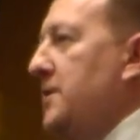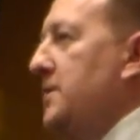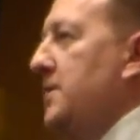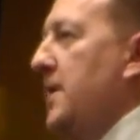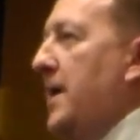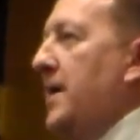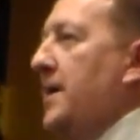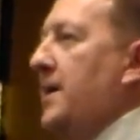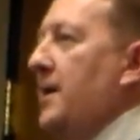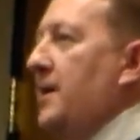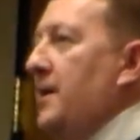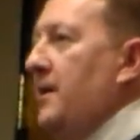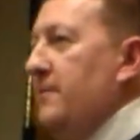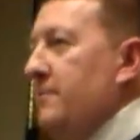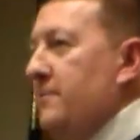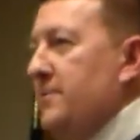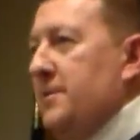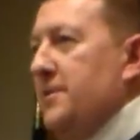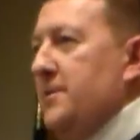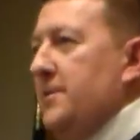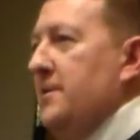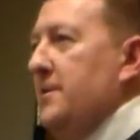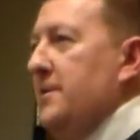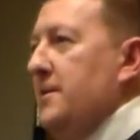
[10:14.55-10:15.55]

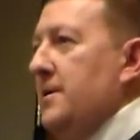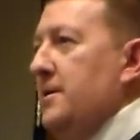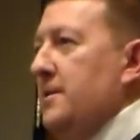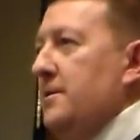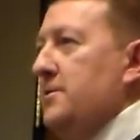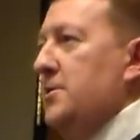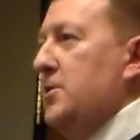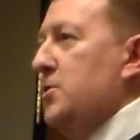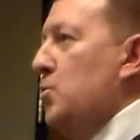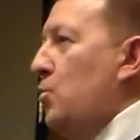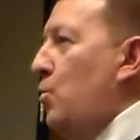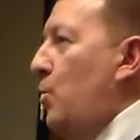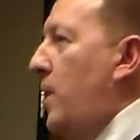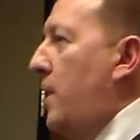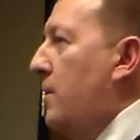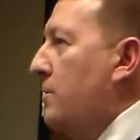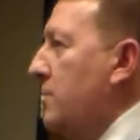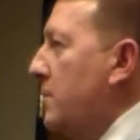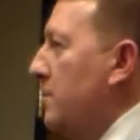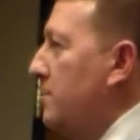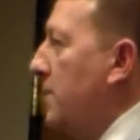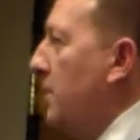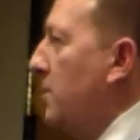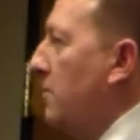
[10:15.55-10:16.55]
executives just
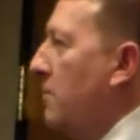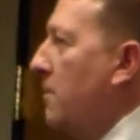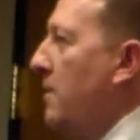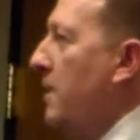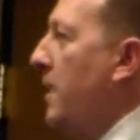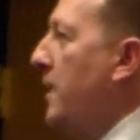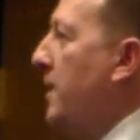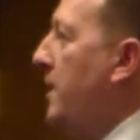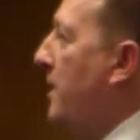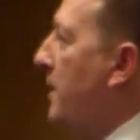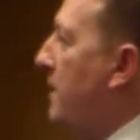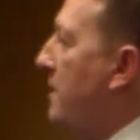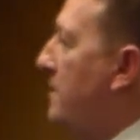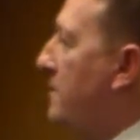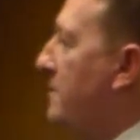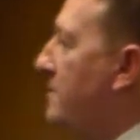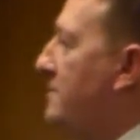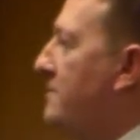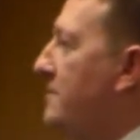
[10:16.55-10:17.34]
welcome you right in.